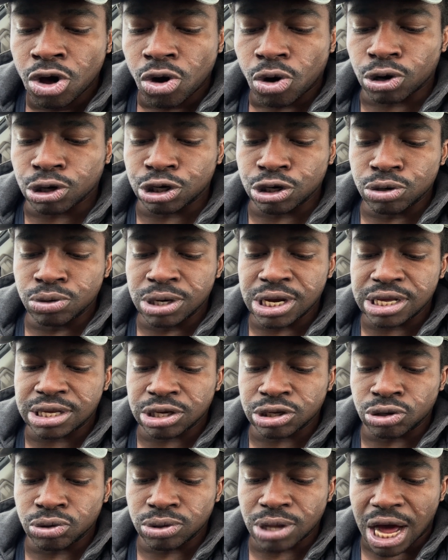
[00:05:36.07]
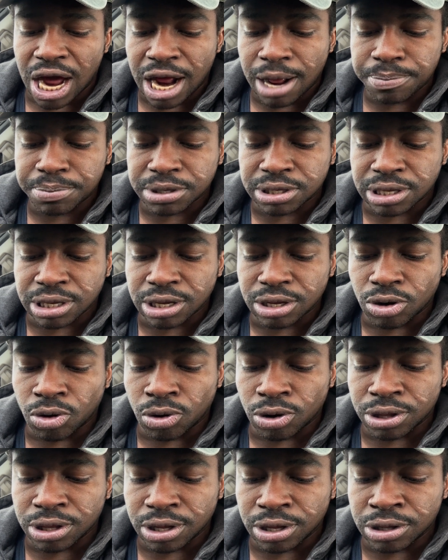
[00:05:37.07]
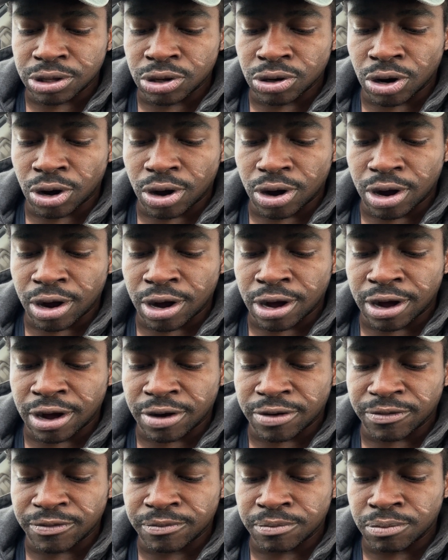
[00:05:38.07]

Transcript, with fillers: or do you need to do the opposite, or you know, uh,